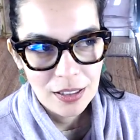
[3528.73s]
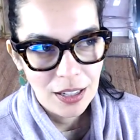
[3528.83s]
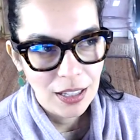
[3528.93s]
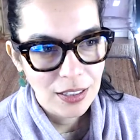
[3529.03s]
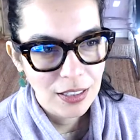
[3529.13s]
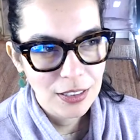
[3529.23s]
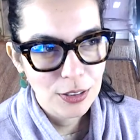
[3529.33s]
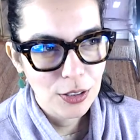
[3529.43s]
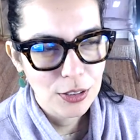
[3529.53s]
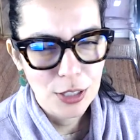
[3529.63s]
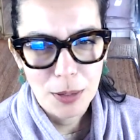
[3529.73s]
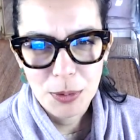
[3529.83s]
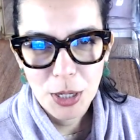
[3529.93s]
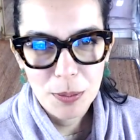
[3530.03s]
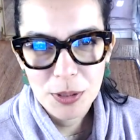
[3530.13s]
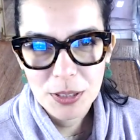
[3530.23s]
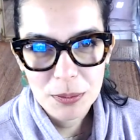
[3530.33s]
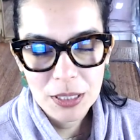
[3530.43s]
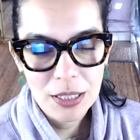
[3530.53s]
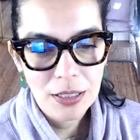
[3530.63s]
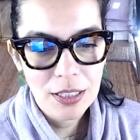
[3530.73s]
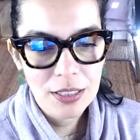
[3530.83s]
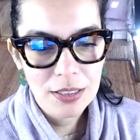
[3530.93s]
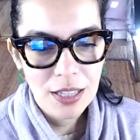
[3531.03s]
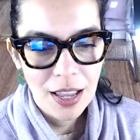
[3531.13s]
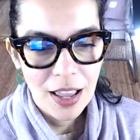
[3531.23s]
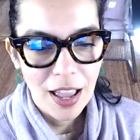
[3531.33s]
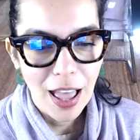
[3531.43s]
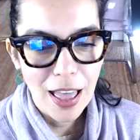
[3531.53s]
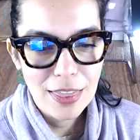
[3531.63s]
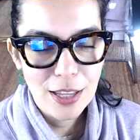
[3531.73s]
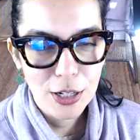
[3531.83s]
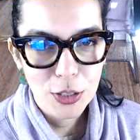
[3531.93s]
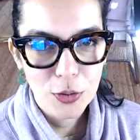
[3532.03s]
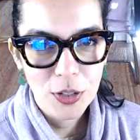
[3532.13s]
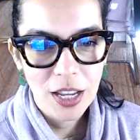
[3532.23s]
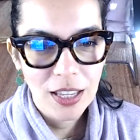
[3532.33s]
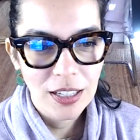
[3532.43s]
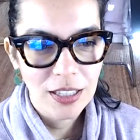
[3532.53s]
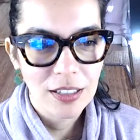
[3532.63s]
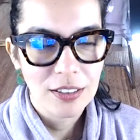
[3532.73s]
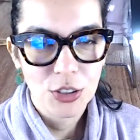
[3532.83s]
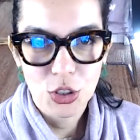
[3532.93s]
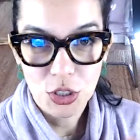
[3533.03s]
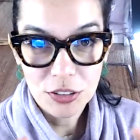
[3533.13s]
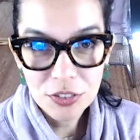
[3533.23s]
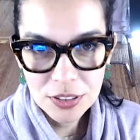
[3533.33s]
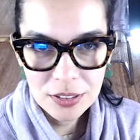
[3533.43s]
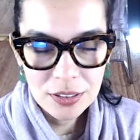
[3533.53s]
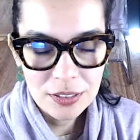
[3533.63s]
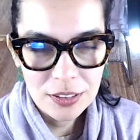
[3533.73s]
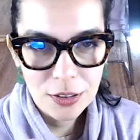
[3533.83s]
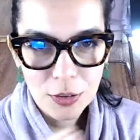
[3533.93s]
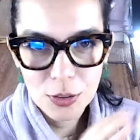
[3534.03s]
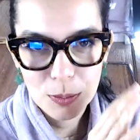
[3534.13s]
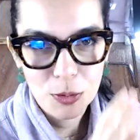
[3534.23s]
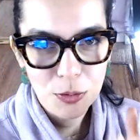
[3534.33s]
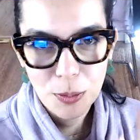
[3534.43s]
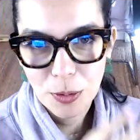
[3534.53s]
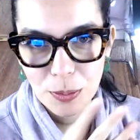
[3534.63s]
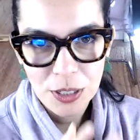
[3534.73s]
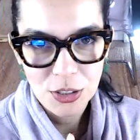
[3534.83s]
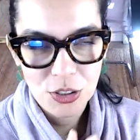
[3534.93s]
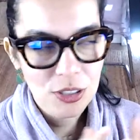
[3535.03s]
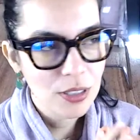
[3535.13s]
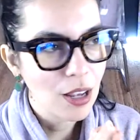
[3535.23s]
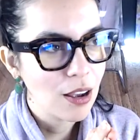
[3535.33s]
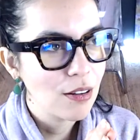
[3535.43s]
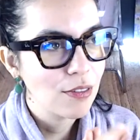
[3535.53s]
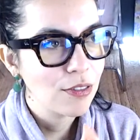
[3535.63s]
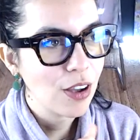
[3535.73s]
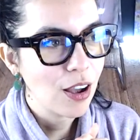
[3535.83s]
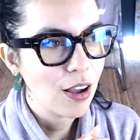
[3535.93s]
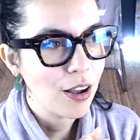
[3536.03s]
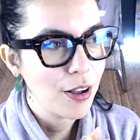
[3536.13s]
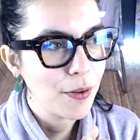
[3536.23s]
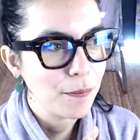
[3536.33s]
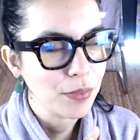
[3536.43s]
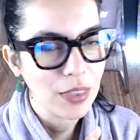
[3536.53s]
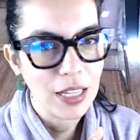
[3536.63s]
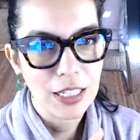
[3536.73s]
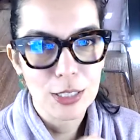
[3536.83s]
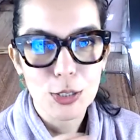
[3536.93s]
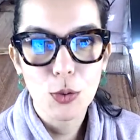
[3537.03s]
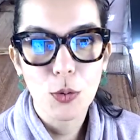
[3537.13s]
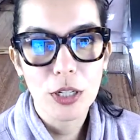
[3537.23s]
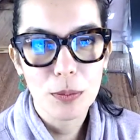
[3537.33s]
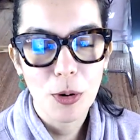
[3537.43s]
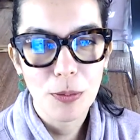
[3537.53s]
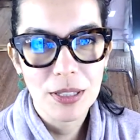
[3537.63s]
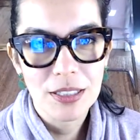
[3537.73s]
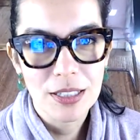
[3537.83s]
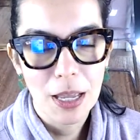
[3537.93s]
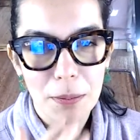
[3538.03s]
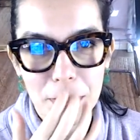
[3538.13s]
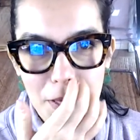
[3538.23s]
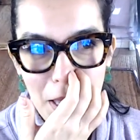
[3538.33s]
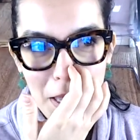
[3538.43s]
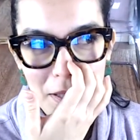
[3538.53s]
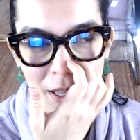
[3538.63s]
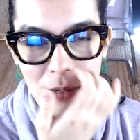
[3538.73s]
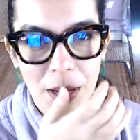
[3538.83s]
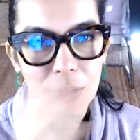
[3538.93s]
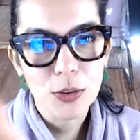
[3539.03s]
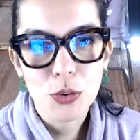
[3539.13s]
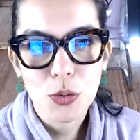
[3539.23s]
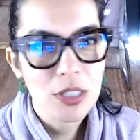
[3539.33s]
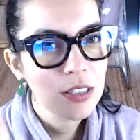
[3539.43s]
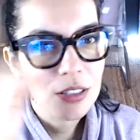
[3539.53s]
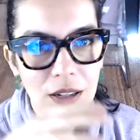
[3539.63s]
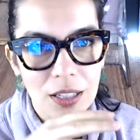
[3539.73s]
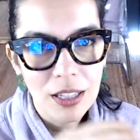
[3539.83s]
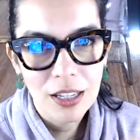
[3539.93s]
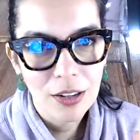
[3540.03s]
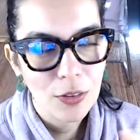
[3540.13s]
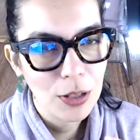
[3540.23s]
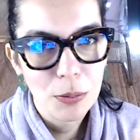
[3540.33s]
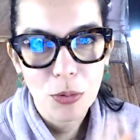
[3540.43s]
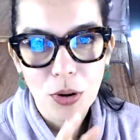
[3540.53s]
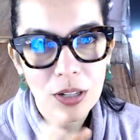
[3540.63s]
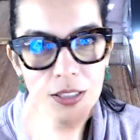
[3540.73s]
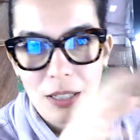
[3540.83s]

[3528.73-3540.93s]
I think it's called Top Shop or something like this. And they're creating GIFs, you know, those movable pictures of uh, like historic moments in NBA, like Michael Jordan dunking or LeBron